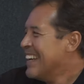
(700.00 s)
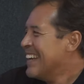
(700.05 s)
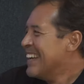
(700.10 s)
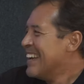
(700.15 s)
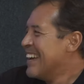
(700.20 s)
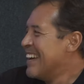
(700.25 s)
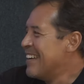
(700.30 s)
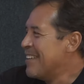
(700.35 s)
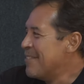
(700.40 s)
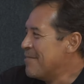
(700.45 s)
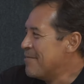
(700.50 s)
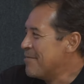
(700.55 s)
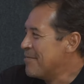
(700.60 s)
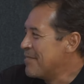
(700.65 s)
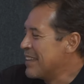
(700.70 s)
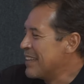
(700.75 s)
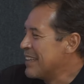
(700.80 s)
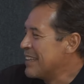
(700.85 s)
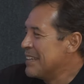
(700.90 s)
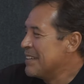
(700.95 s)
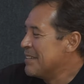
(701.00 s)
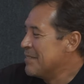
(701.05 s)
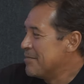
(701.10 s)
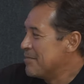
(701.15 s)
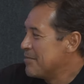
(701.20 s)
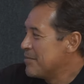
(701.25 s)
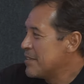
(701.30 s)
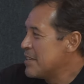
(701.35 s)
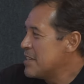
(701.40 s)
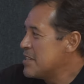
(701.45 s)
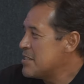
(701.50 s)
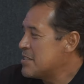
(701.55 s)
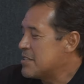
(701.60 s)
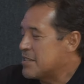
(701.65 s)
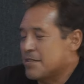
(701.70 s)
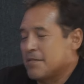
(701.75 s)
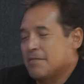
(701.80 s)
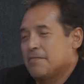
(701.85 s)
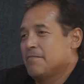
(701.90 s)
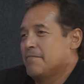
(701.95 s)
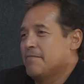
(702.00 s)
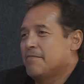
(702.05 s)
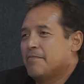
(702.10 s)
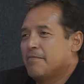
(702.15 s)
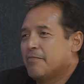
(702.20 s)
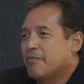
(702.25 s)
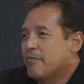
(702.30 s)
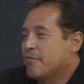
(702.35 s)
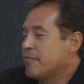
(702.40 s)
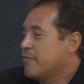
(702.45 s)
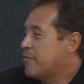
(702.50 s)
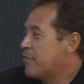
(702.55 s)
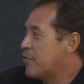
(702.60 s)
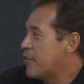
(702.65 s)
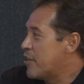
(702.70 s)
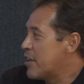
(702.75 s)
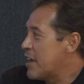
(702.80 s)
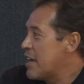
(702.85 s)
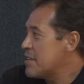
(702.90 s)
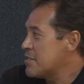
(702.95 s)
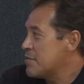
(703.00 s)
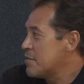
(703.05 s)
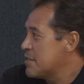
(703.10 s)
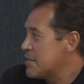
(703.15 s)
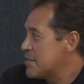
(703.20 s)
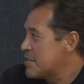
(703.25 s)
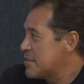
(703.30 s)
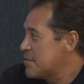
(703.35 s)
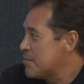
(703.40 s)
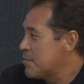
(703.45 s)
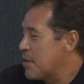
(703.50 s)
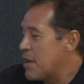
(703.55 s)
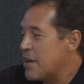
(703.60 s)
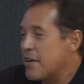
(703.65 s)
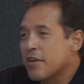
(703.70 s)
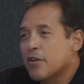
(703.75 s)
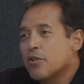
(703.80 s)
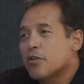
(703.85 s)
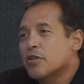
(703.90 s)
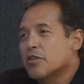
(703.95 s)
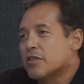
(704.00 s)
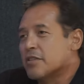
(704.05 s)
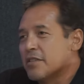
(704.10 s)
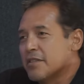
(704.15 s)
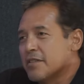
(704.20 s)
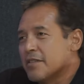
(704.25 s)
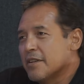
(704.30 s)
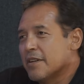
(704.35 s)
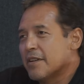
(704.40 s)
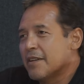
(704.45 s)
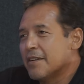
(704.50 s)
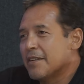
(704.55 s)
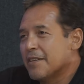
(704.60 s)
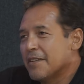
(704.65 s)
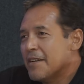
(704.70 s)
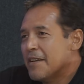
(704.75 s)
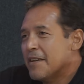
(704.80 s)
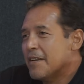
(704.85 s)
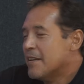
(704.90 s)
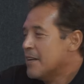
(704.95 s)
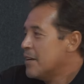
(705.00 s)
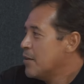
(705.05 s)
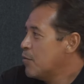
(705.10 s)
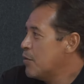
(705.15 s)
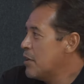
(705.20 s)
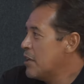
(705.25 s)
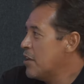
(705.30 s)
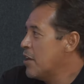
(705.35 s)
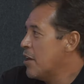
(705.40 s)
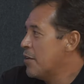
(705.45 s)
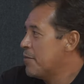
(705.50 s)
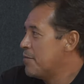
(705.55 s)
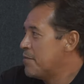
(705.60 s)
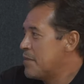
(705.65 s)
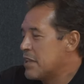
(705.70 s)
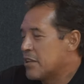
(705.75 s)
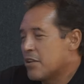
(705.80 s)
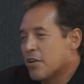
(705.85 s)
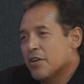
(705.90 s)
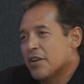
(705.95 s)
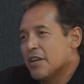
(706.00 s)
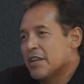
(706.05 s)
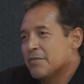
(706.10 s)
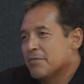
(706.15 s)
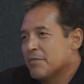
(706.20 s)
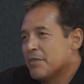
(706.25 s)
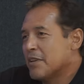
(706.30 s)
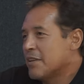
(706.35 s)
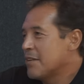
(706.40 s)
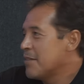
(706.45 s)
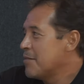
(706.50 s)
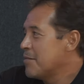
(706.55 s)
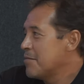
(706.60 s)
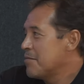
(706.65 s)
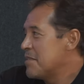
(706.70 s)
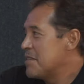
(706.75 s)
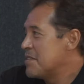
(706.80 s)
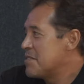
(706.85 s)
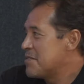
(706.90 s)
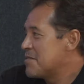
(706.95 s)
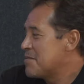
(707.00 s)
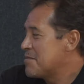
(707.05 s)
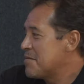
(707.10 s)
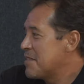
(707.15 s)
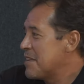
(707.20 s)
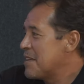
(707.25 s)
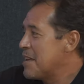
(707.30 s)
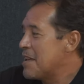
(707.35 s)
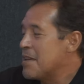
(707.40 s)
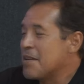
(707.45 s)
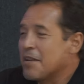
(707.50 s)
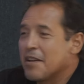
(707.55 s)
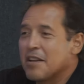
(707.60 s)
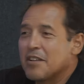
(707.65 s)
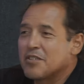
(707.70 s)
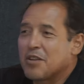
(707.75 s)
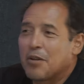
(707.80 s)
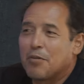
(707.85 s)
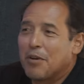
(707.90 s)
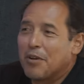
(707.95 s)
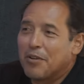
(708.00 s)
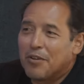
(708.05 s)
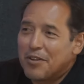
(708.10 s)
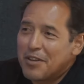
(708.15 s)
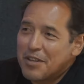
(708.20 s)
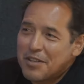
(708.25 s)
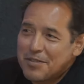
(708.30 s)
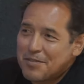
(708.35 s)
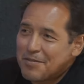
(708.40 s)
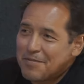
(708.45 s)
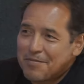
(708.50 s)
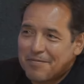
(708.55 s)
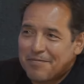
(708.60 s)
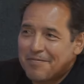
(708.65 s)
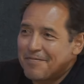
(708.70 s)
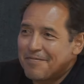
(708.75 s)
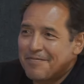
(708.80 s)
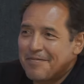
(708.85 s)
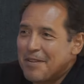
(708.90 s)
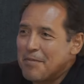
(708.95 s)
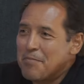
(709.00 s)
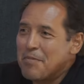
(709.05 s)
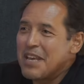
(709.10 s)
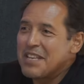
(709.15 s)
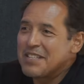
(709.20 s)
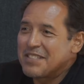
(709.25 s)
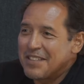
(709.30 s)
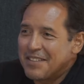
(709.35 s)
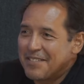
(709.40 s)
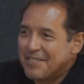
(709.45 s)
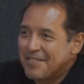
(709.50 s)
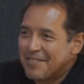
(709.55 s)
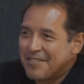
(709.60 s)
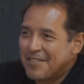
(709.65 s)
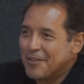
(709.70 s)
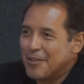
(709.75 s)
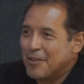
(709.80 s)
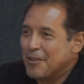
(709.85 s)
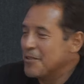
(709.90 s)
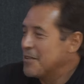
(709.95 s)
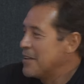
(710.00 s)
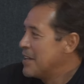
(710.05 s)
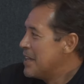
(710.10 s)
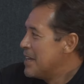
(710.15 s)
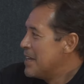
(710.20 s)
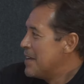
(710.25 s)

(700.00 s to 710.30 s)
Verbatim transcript: And it's for us is very good. We love Bitcoin. It's in El Salvador is amazing, you know.